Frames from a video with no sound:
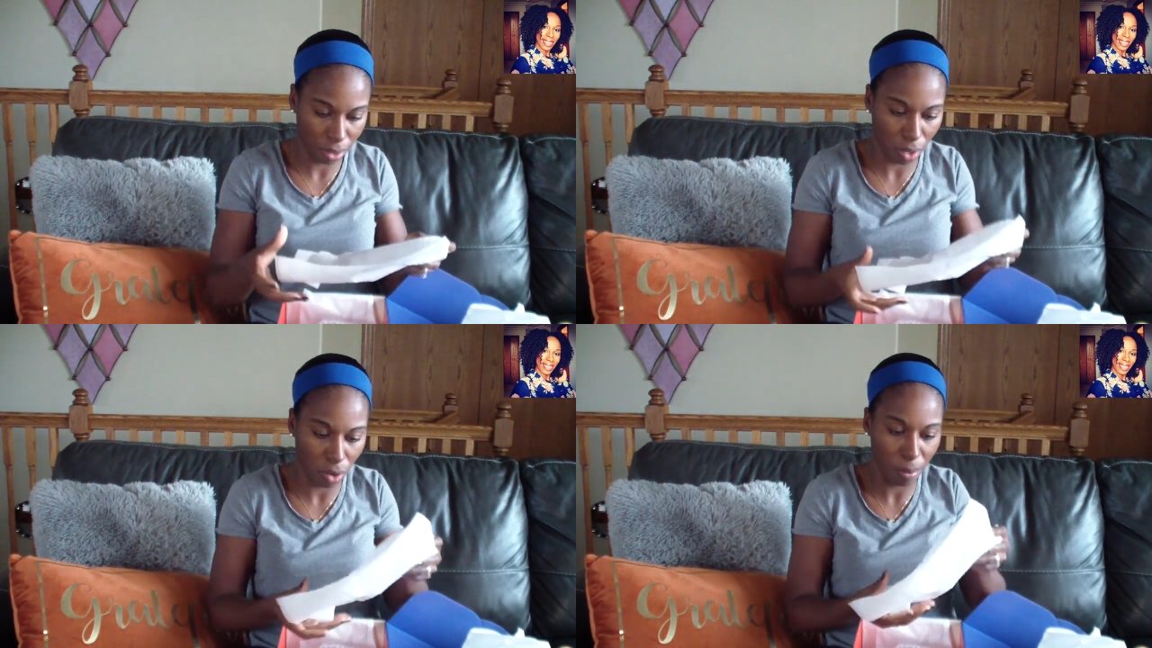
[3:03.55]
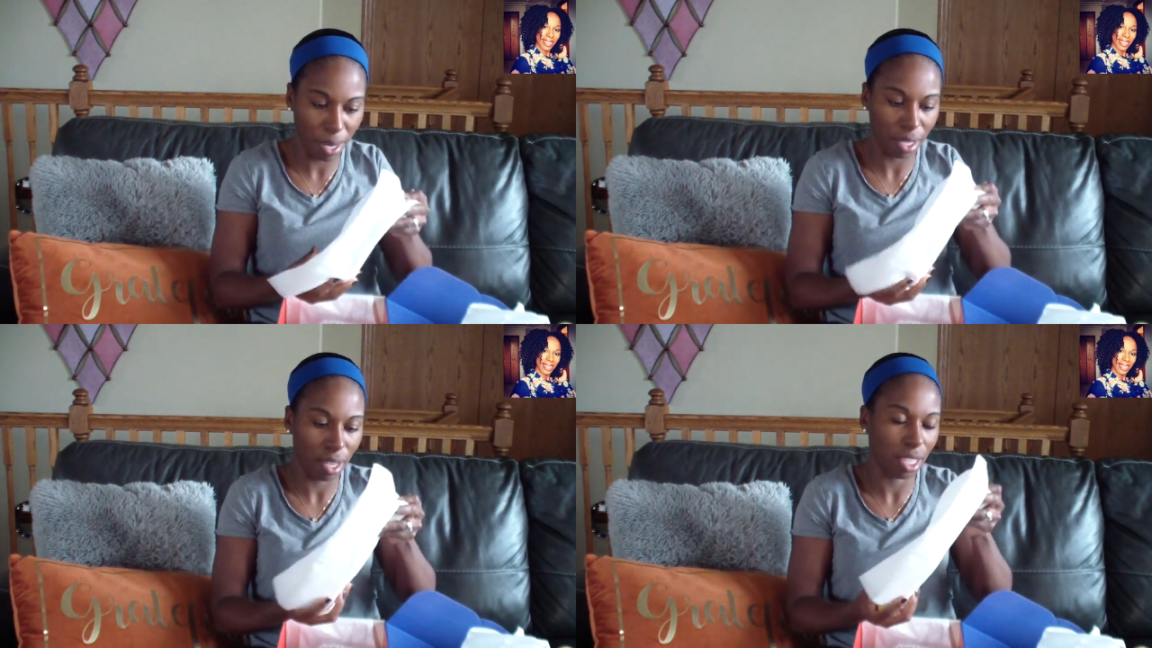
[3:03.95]
Oh
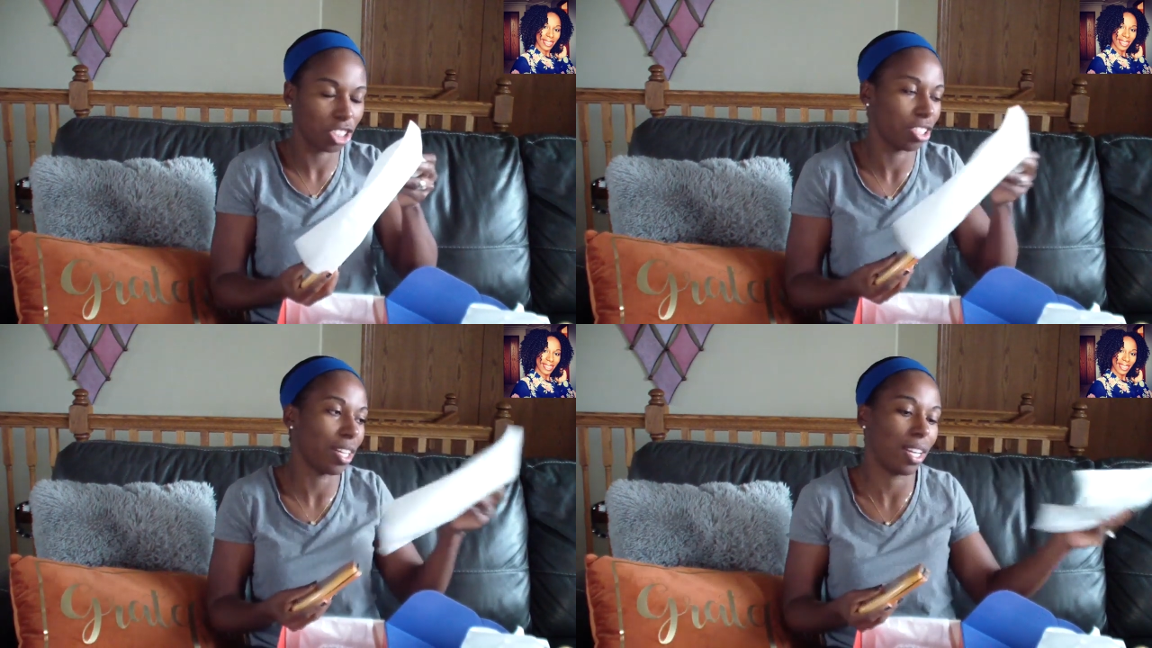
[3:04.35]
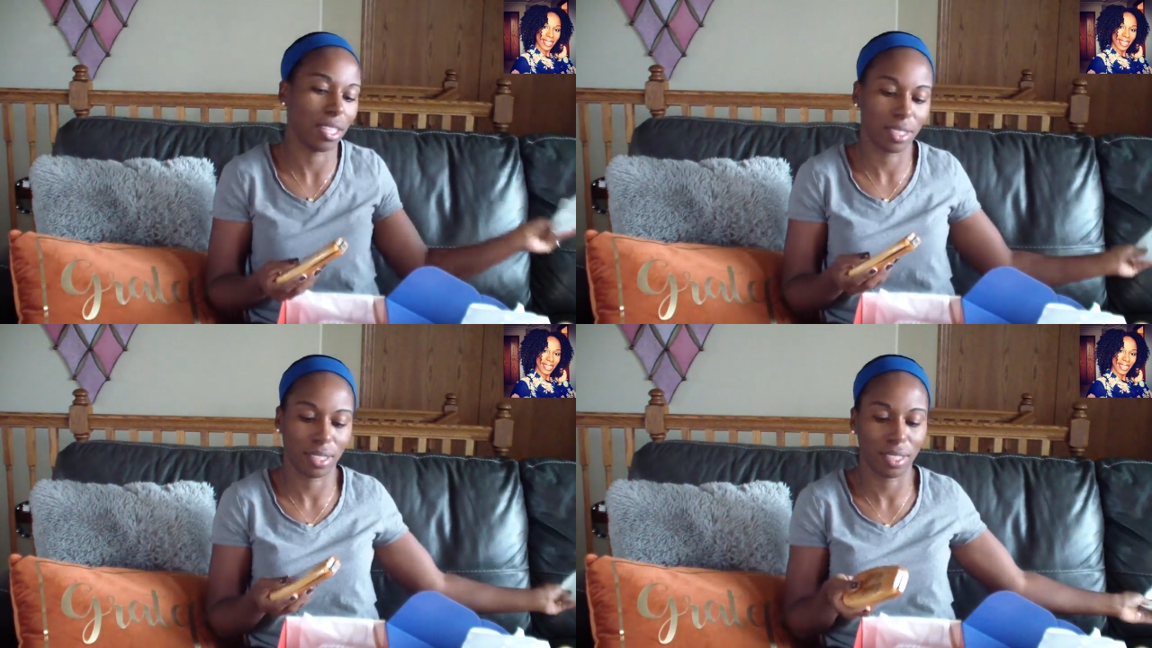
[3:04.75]
my gosh, you
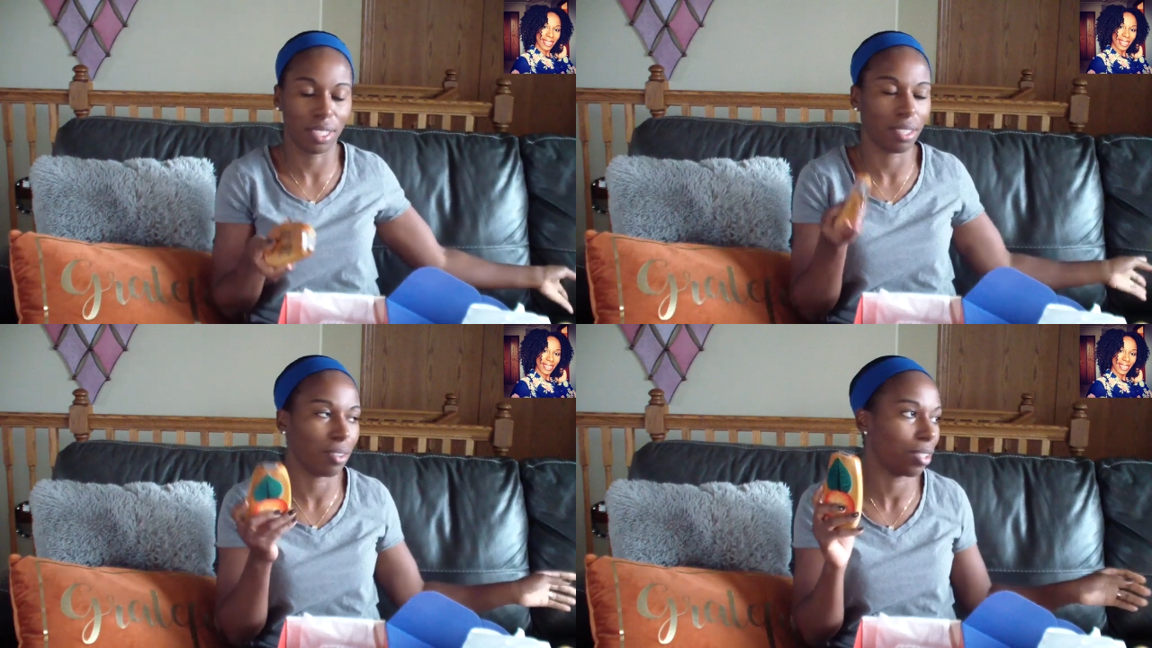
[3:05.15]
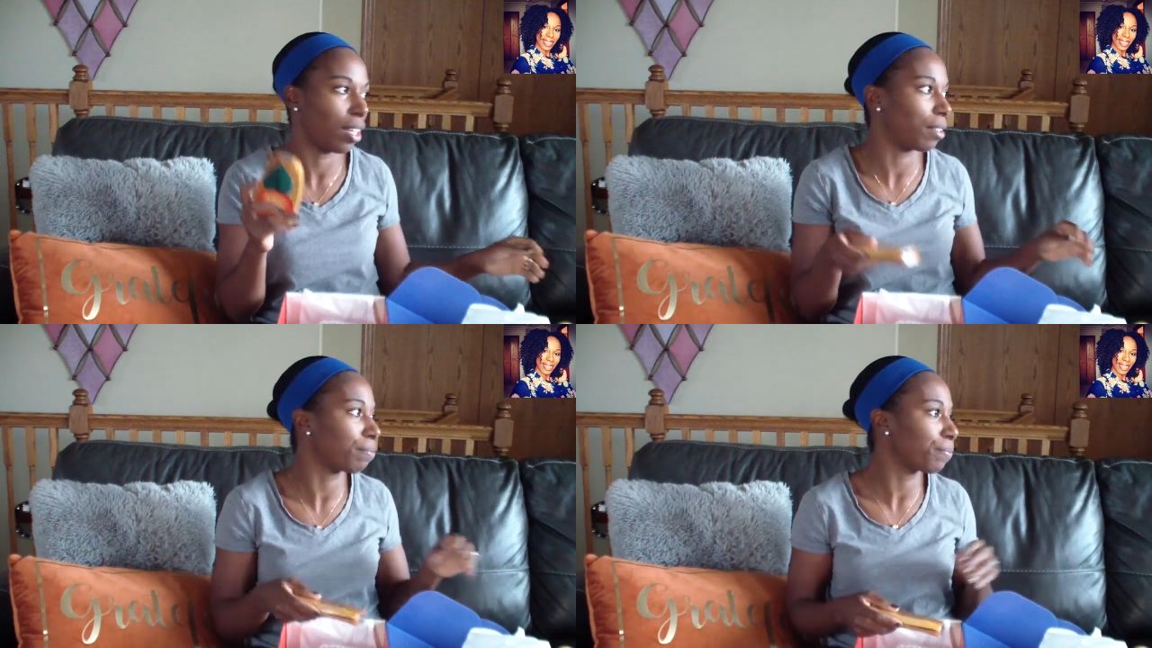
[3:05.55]
guys.
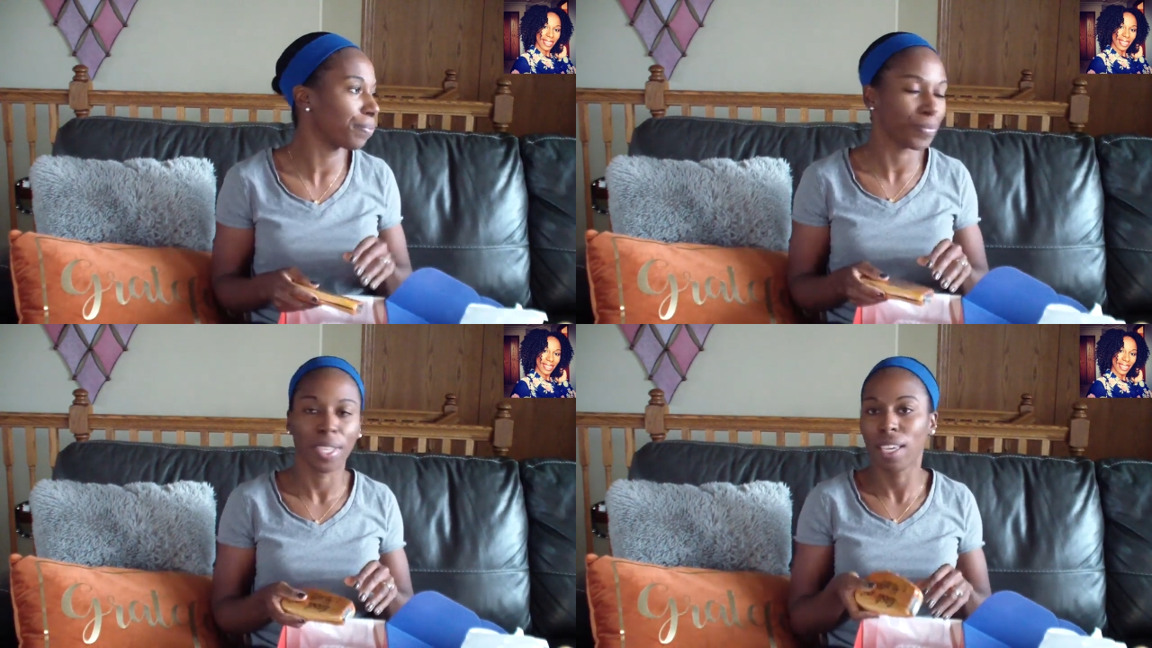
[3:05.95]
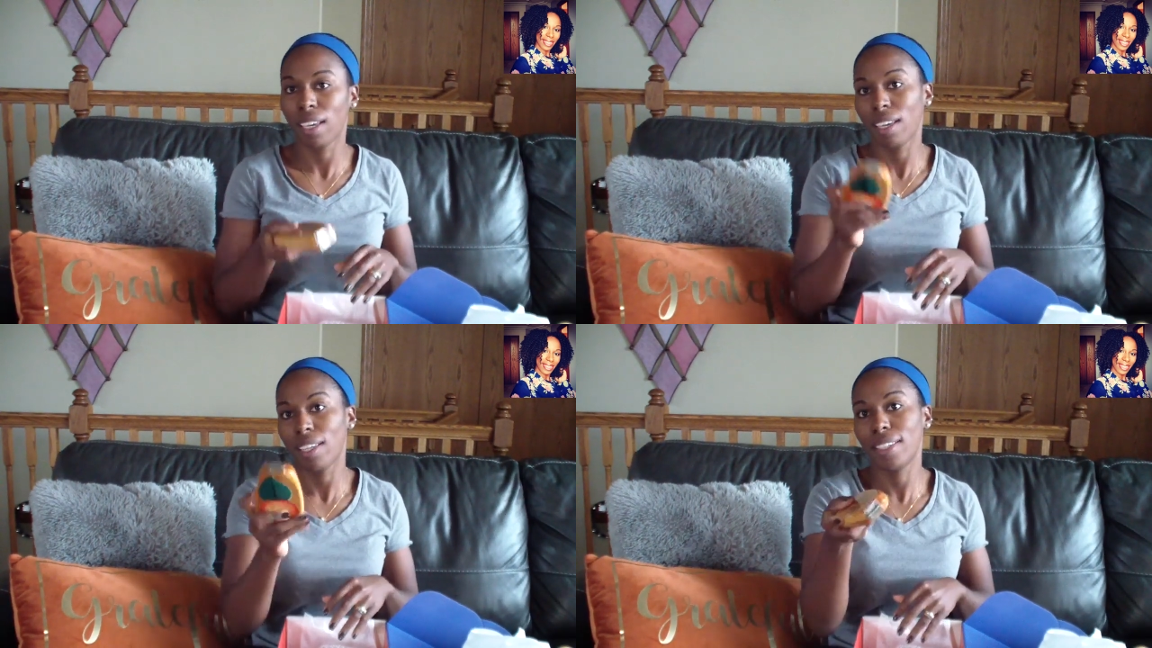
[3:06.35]
Okay,
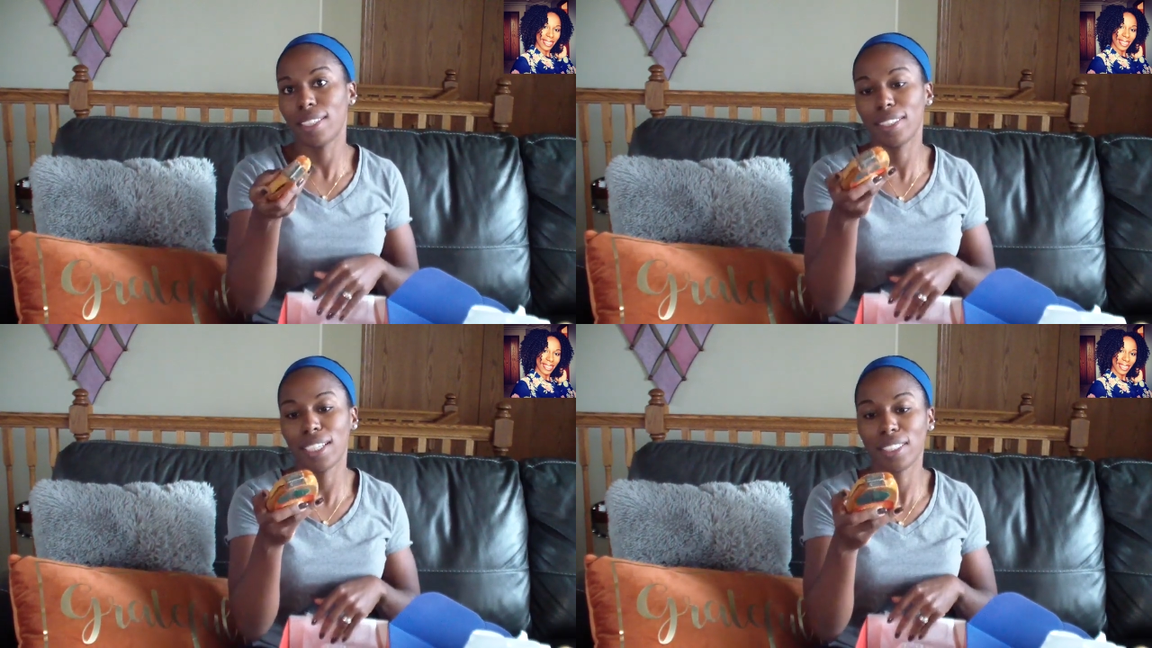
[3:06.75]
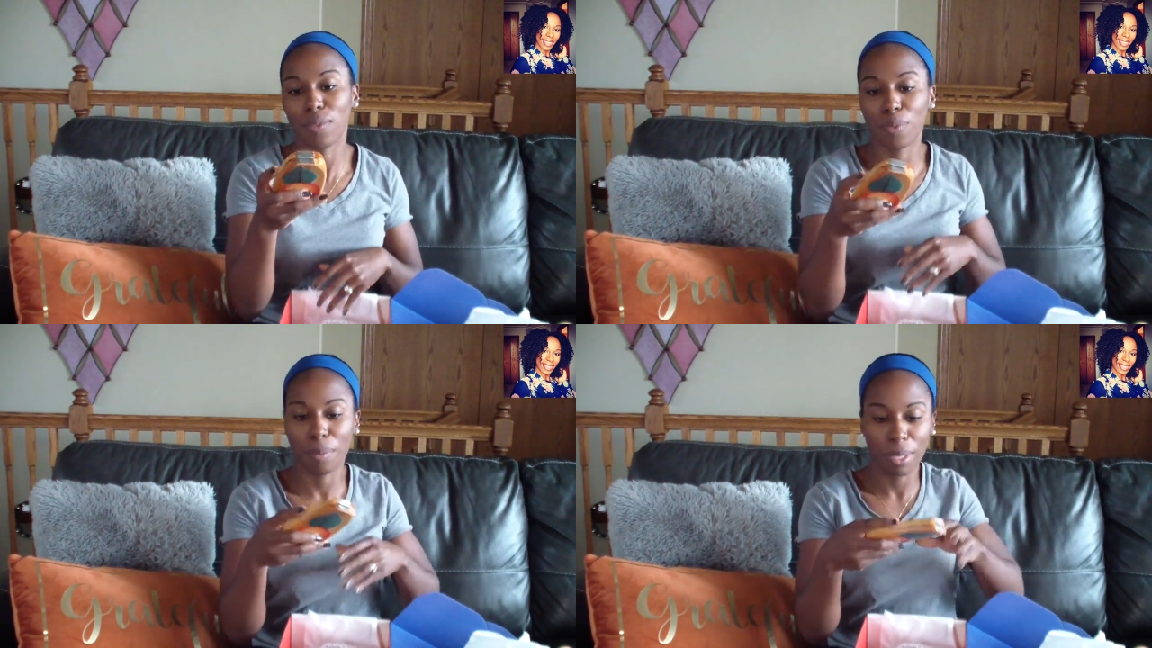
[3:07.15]
this does
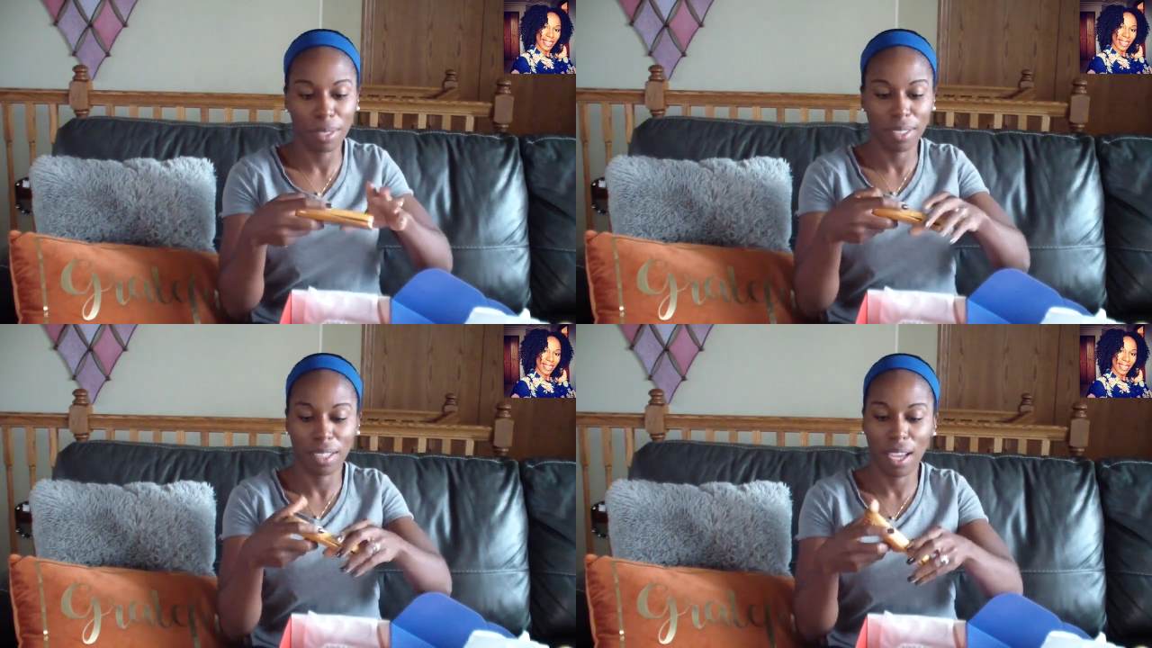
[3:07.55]
it for me.